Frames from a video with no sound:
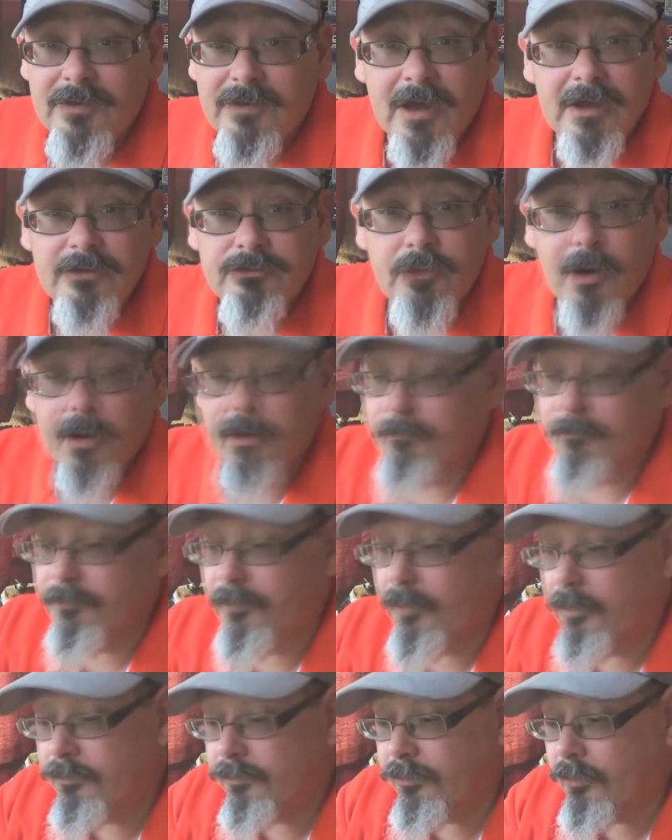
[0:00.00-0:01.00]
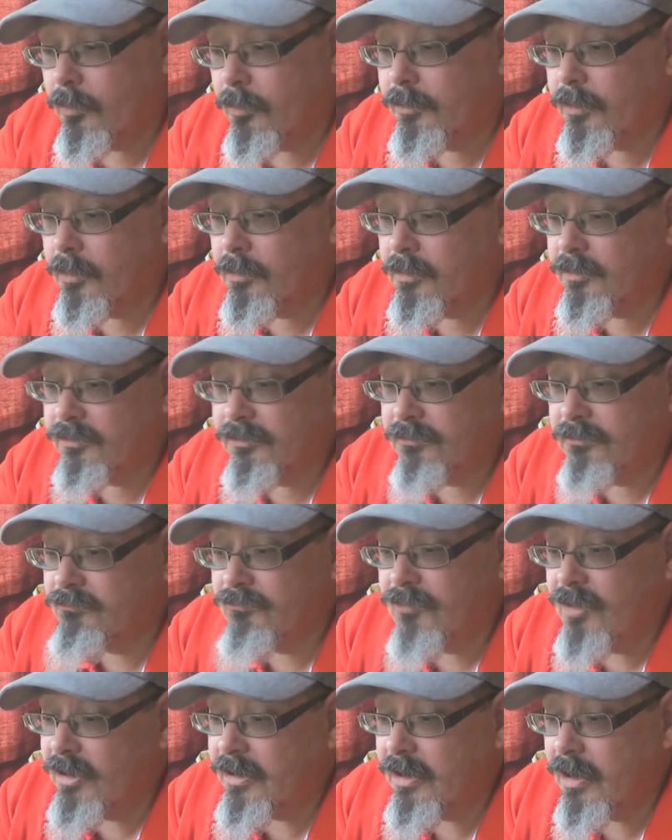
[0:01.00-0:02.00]
never had dragon fruit, so I don't
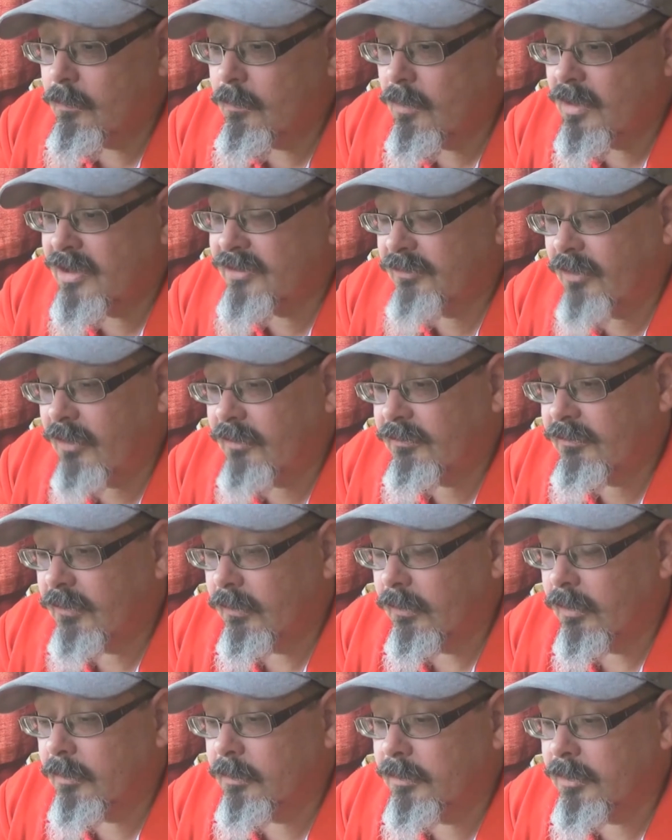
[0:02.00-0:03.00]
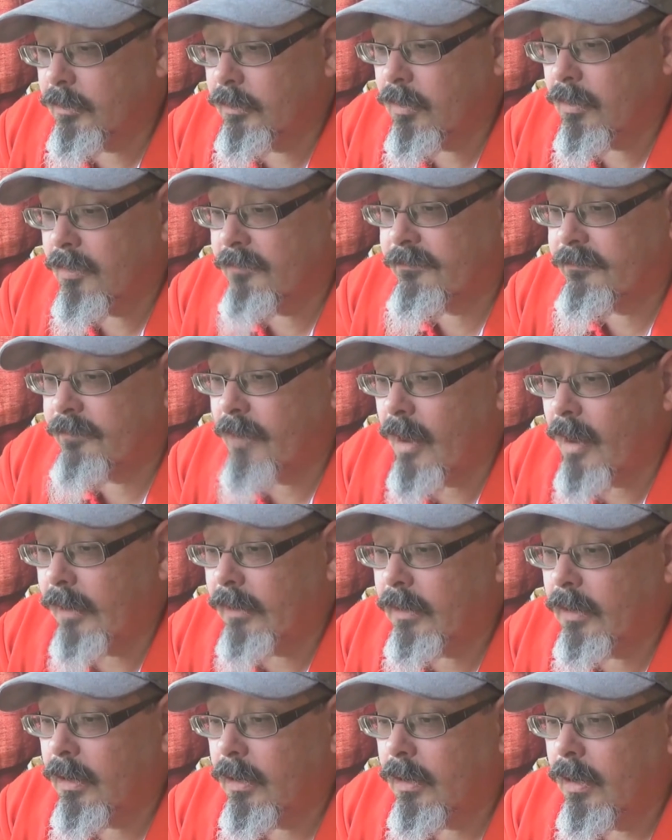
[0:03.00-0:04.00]
really know what it tastes like, to be quite
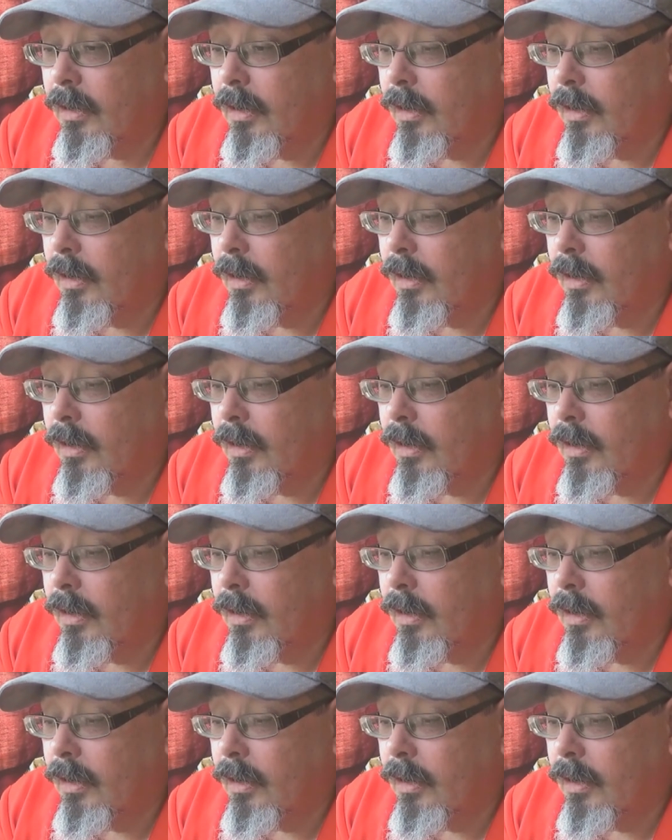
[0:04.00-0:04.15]
frank.